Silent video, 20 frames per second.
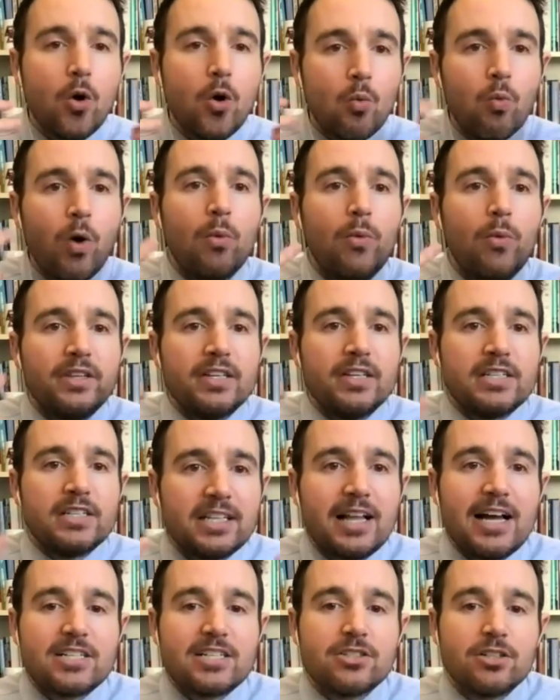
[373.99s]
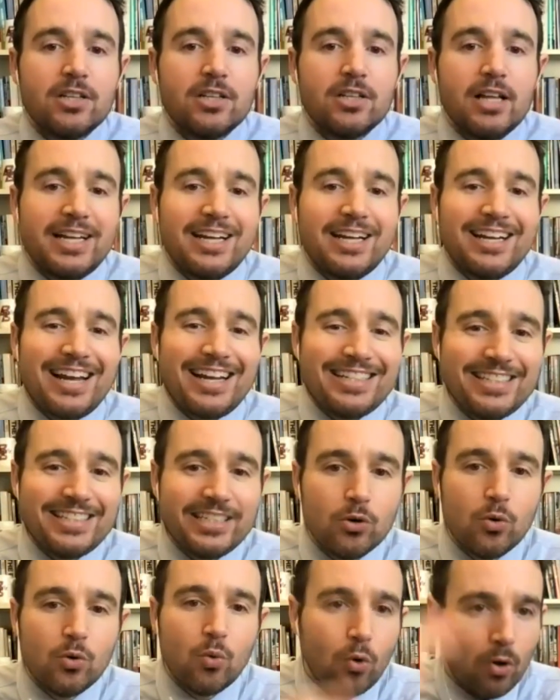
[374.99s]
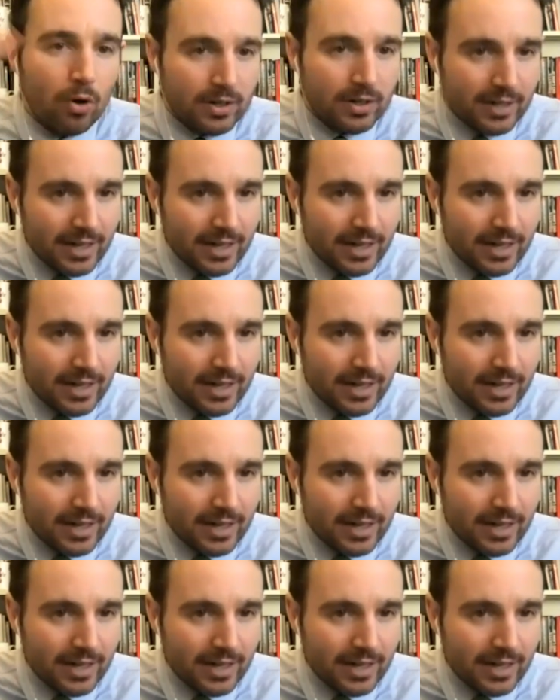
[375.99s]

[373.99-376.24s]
what would this class look like in an ideal world?